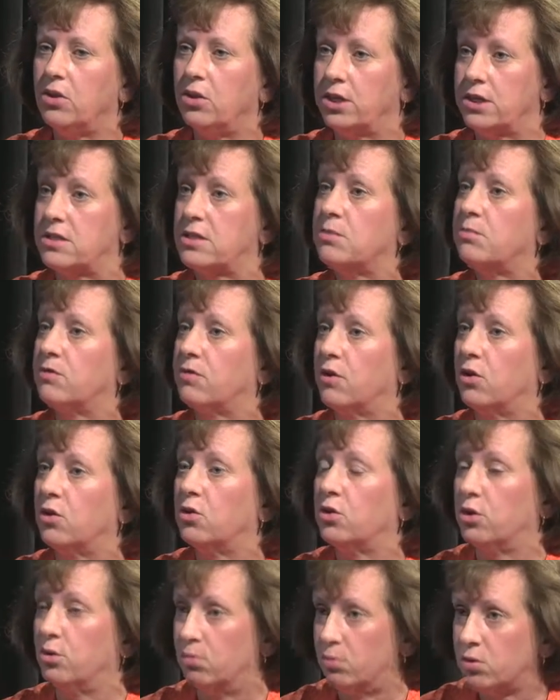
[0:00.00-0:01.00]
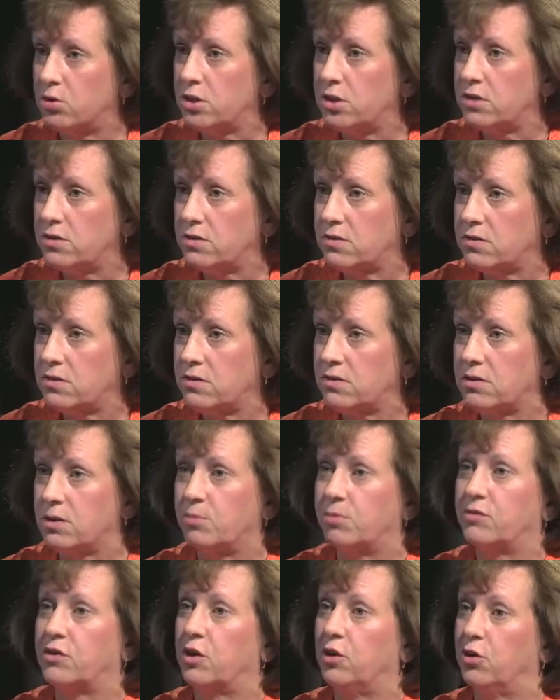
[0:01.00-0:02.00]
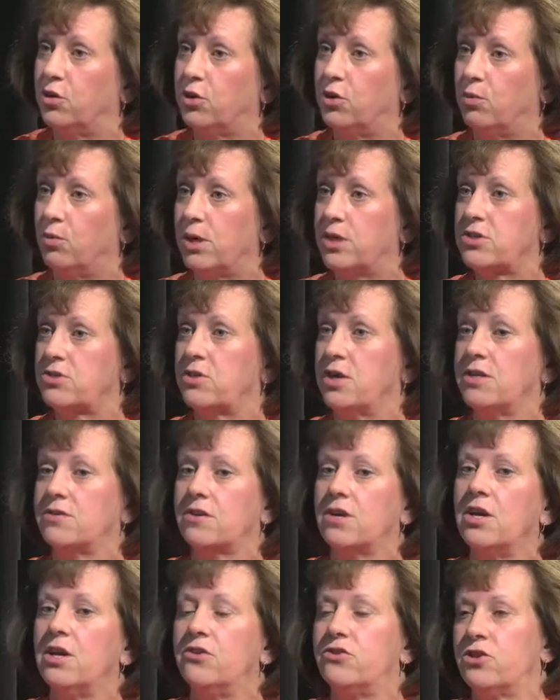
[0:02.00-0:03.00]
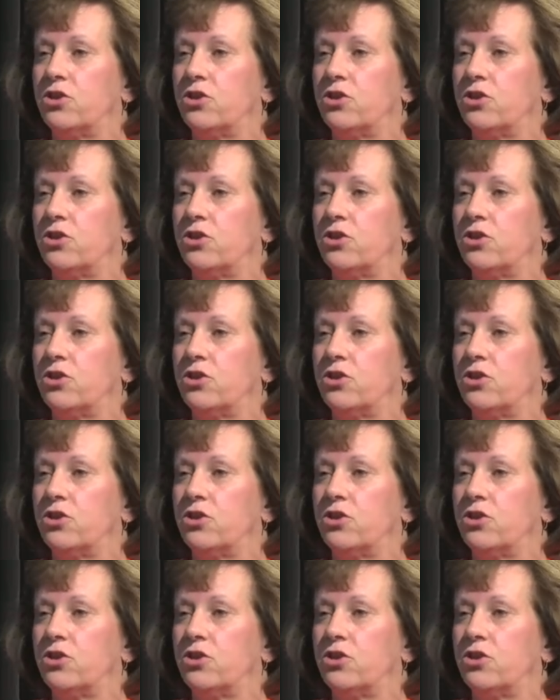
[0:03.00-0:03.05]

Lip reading: look at some of our local merchants, some of our local restaurants.